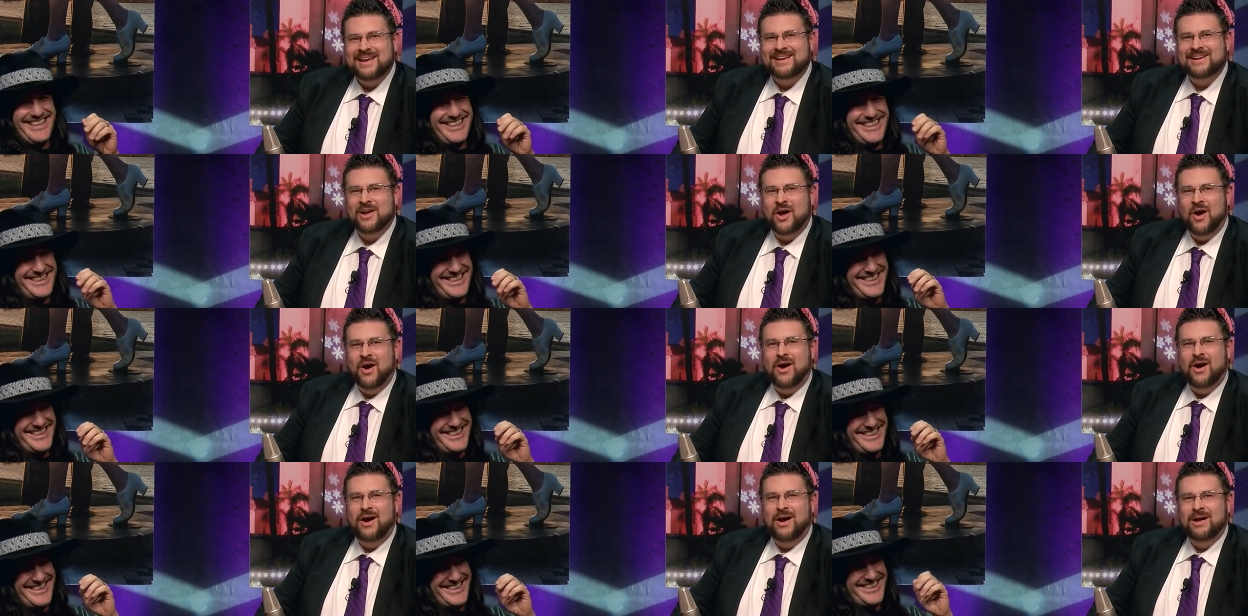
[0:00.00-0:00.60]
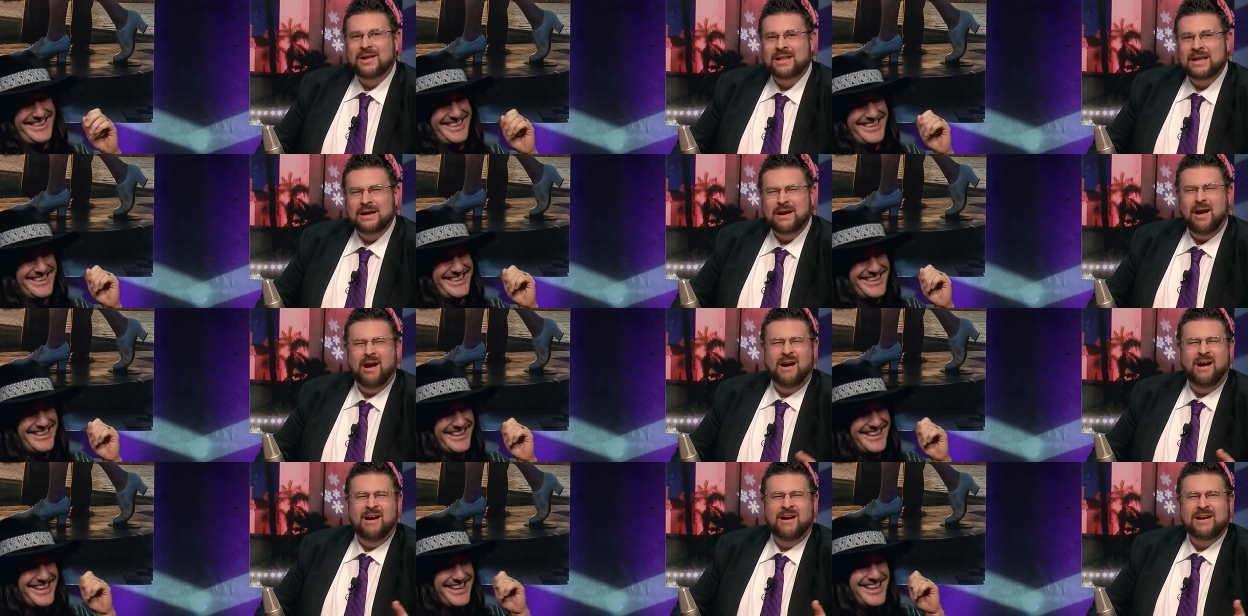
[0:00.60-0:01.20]
Speaker 1: got an awe, like,
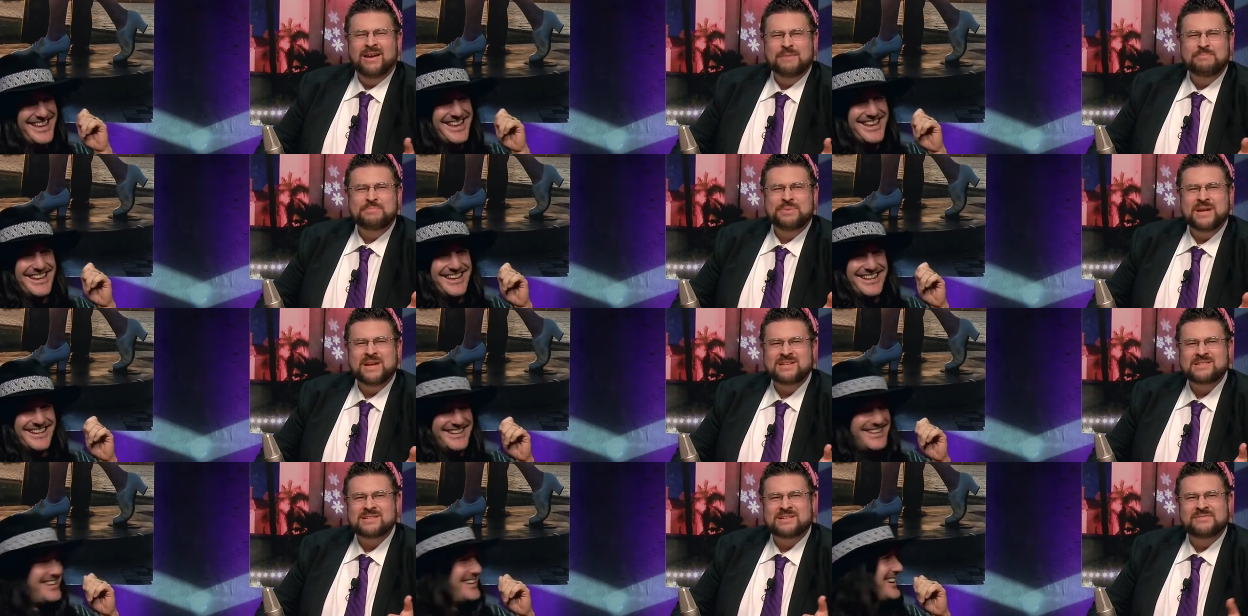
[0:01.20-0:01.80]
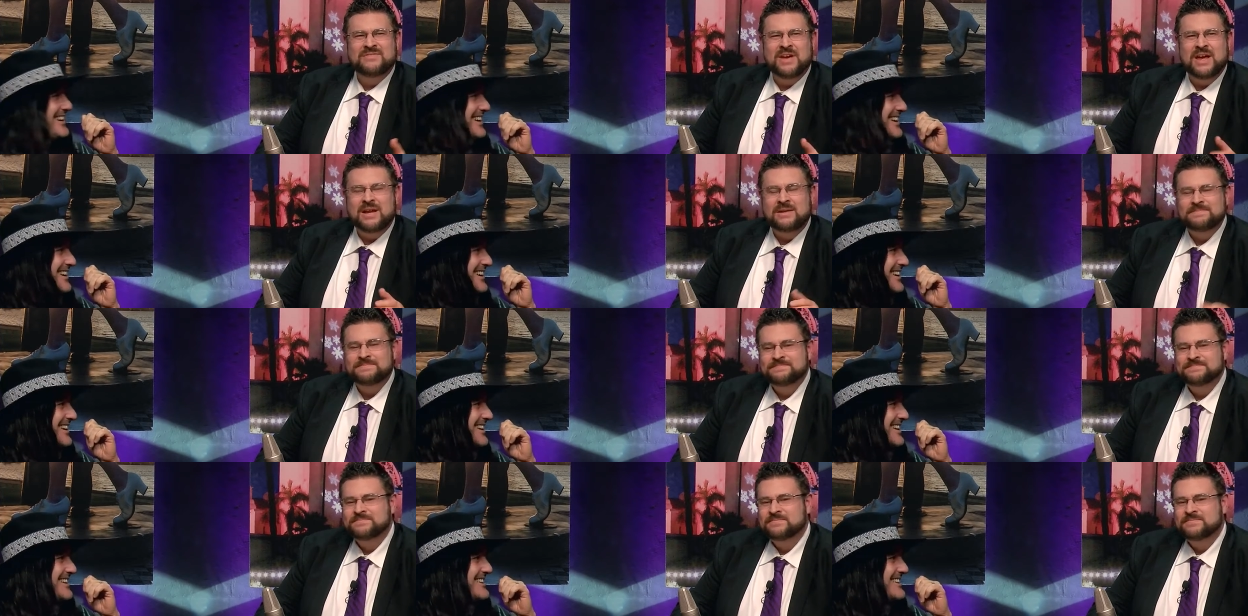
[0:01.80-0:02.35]
oh, he pees in a van.